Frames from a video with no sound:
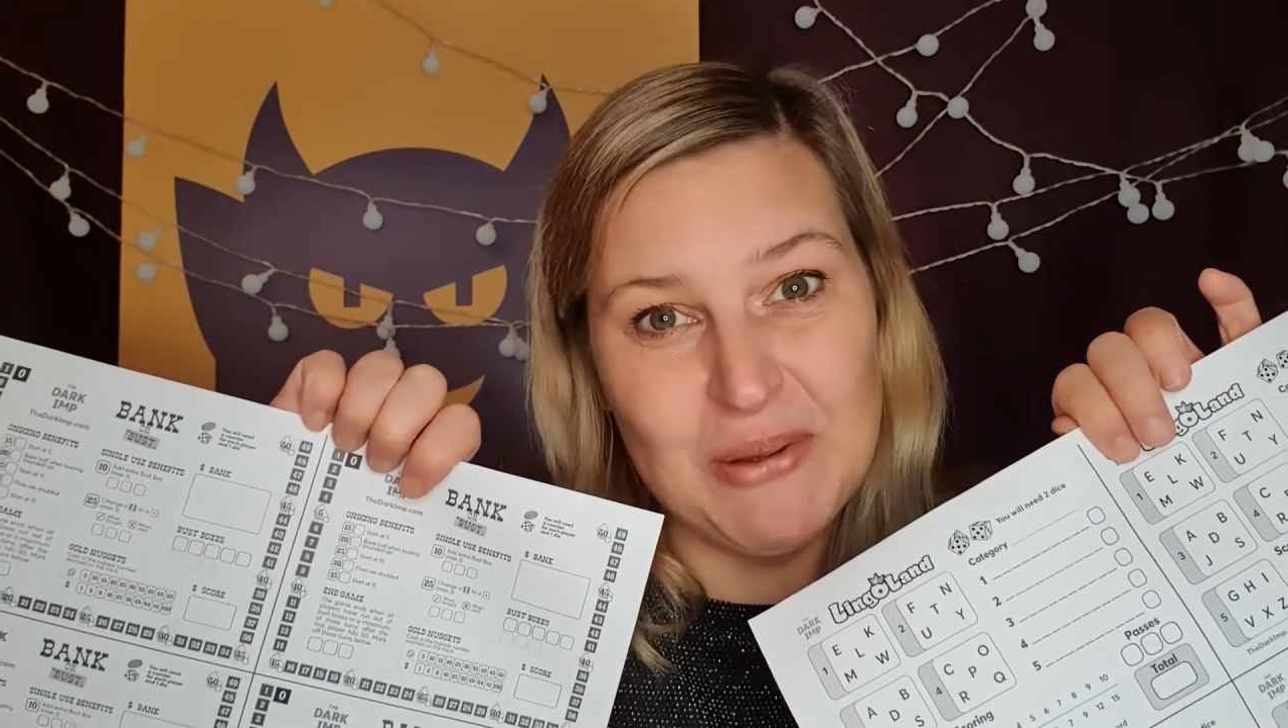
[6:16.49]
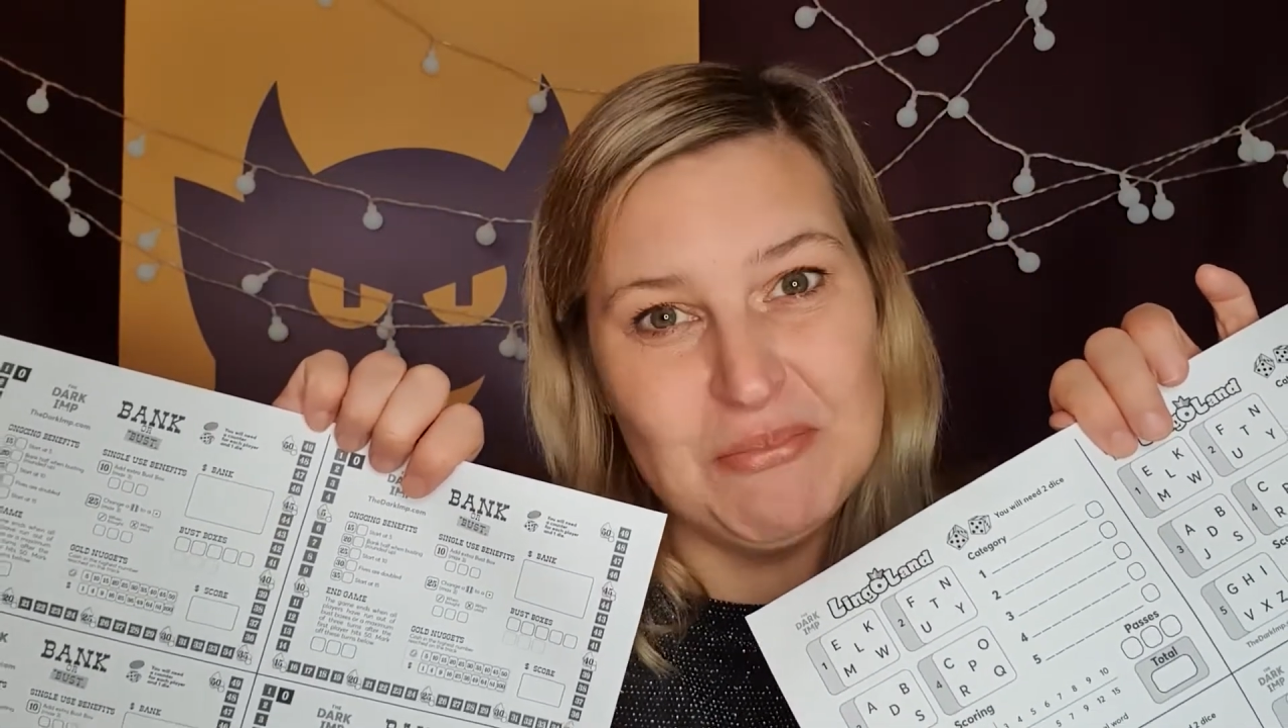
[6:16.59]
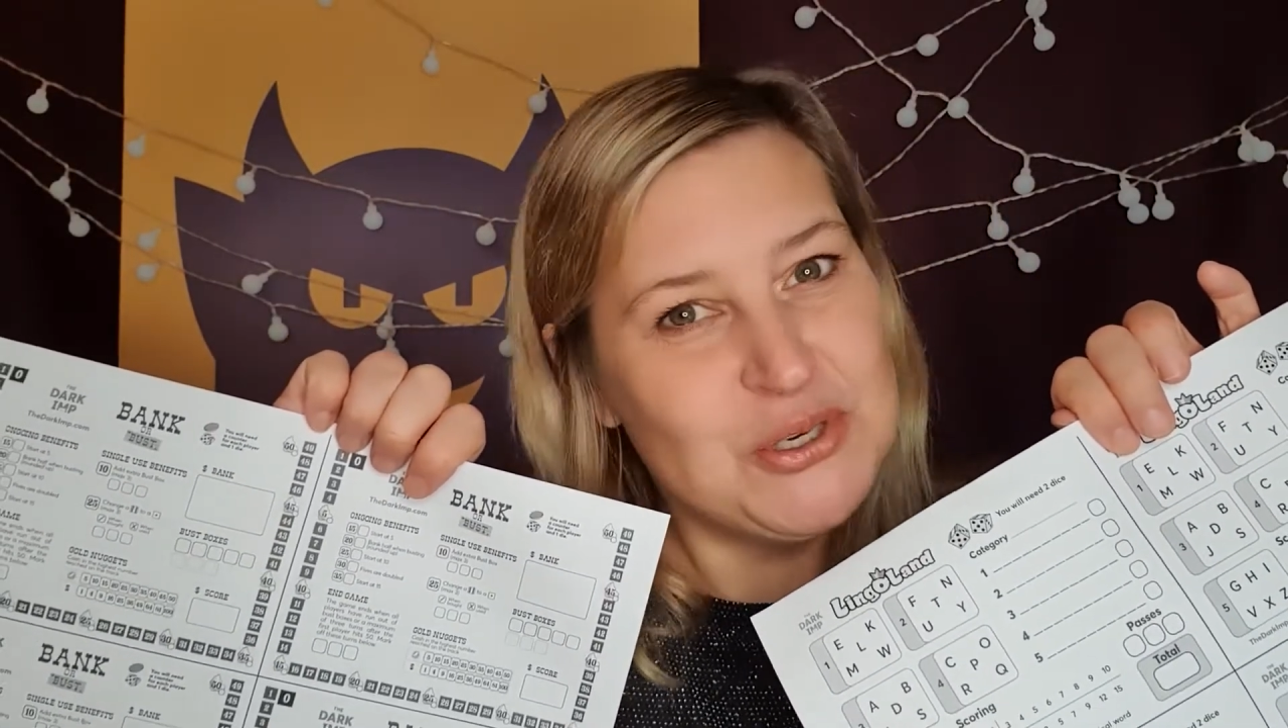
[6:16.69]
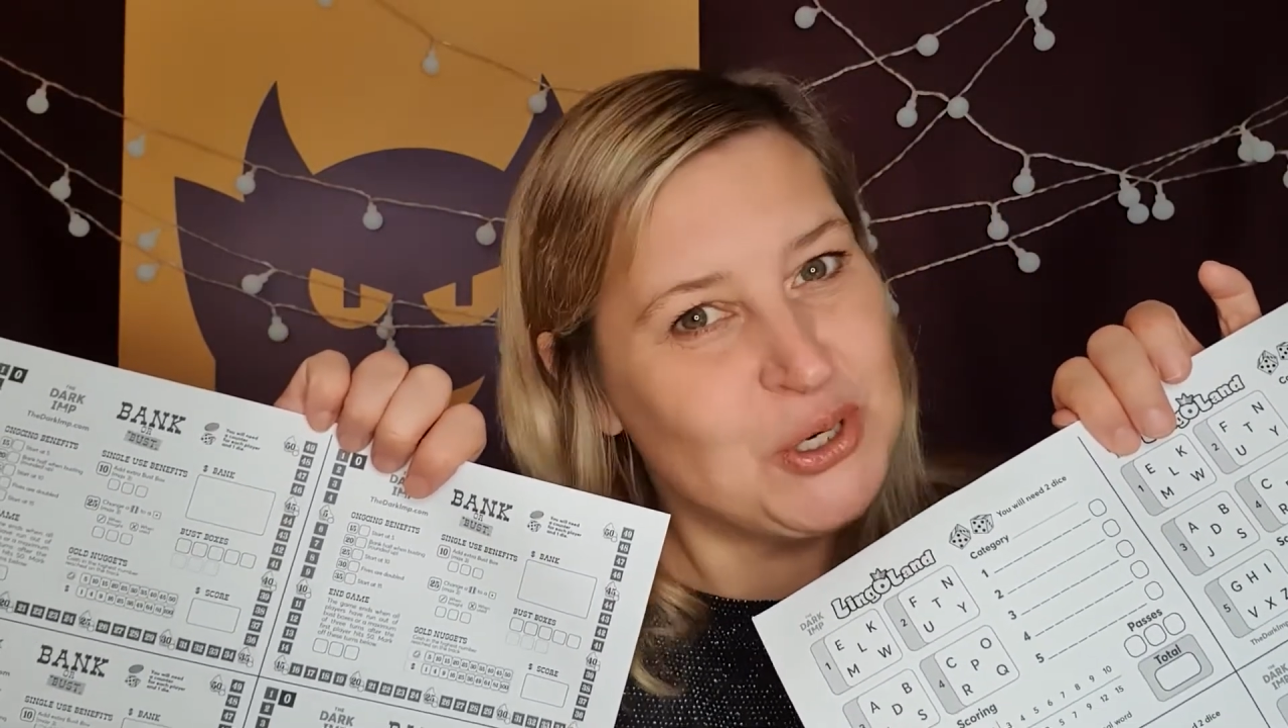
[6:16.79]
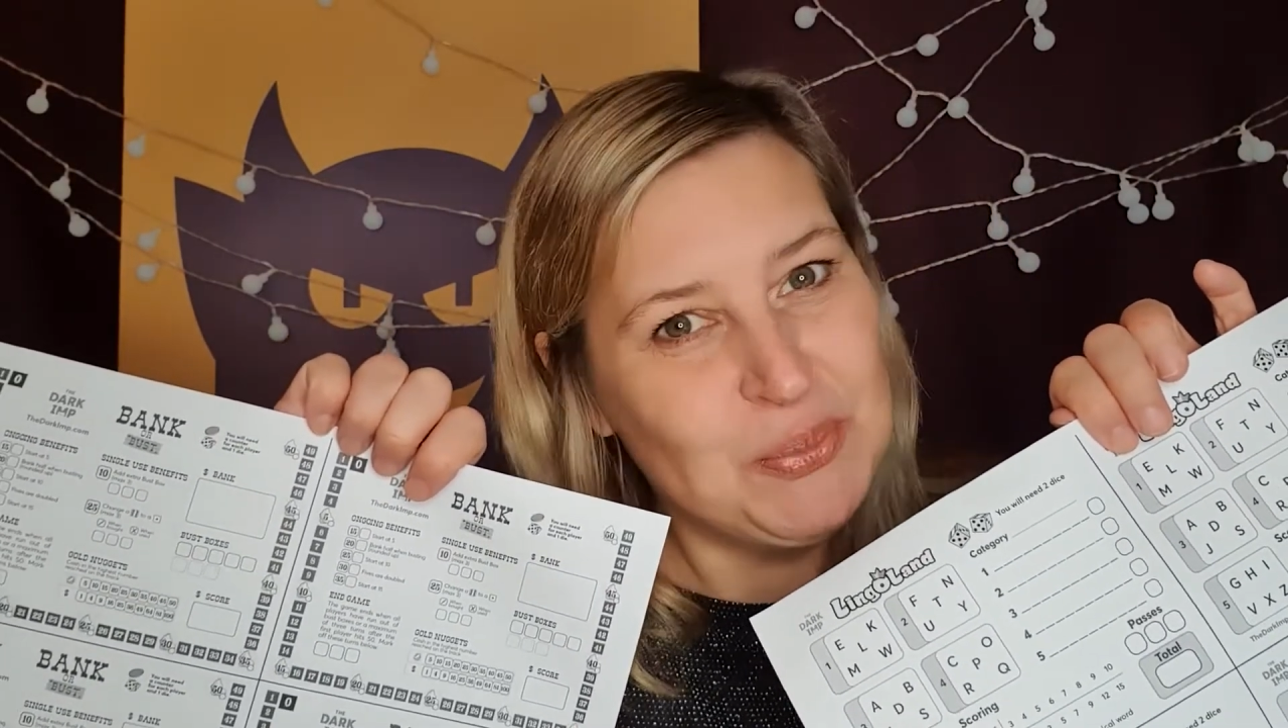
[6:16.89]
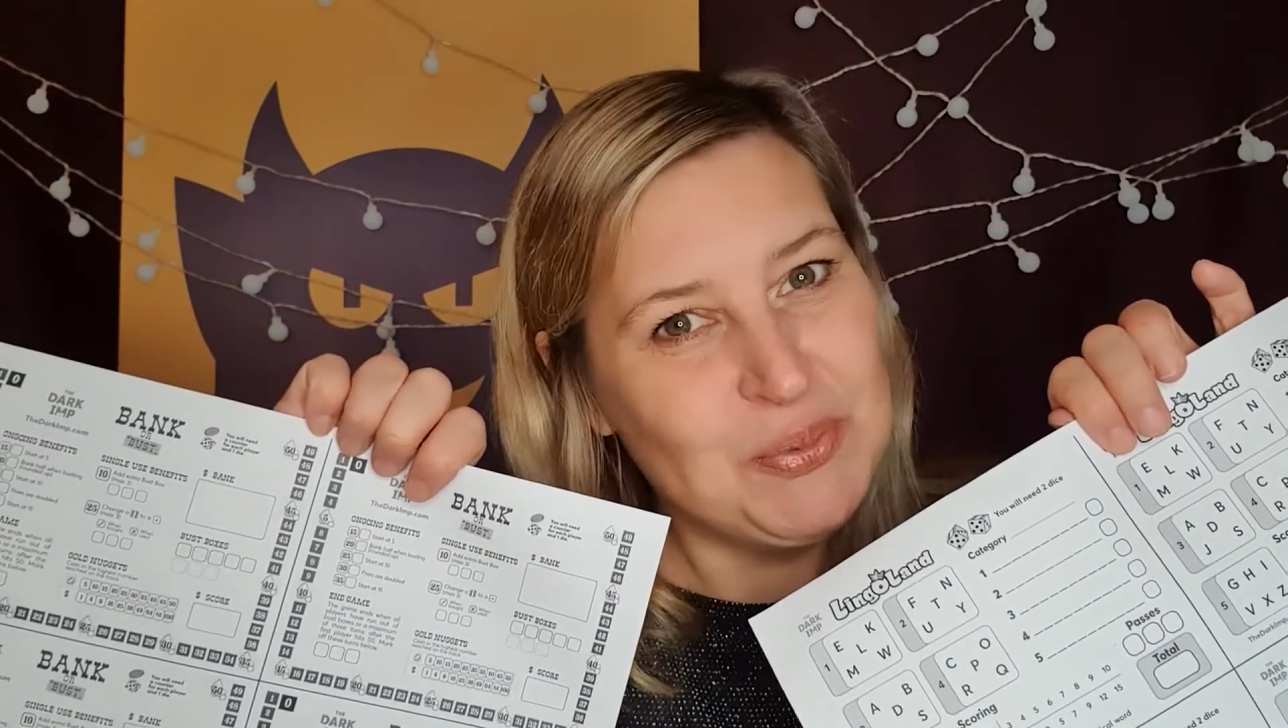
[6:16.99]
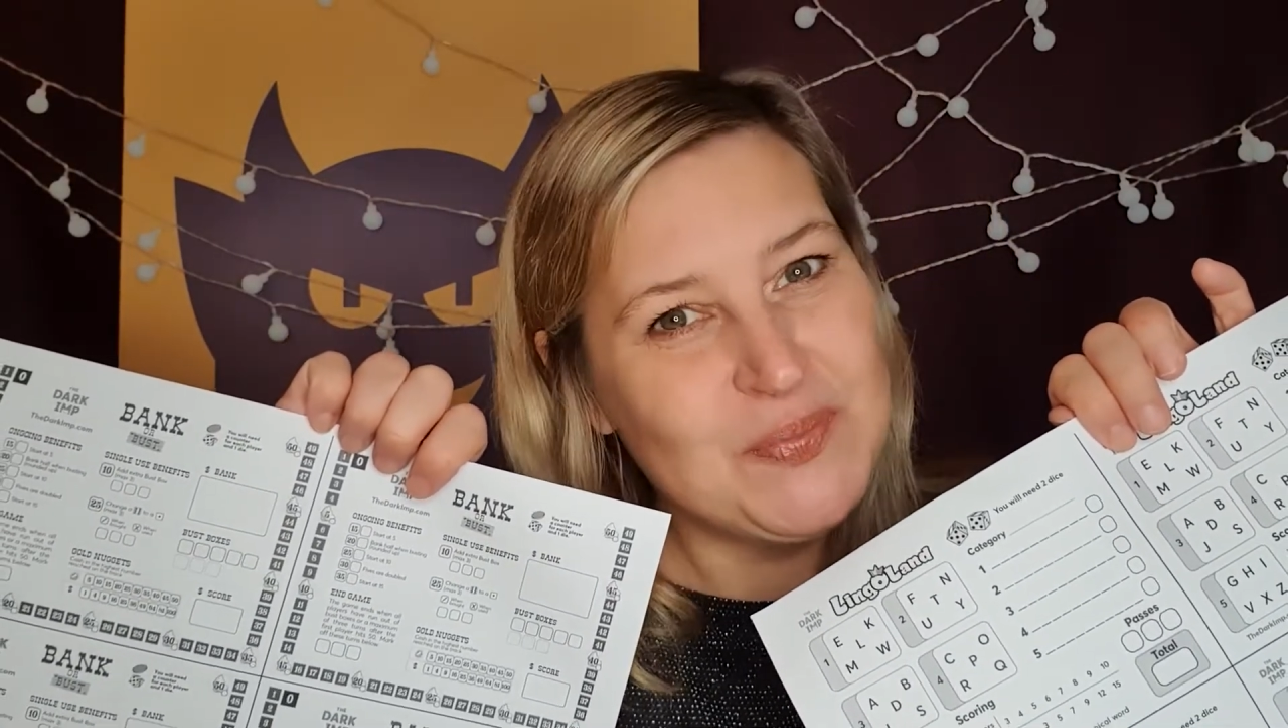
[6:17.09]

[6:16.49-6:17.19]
Imp shop.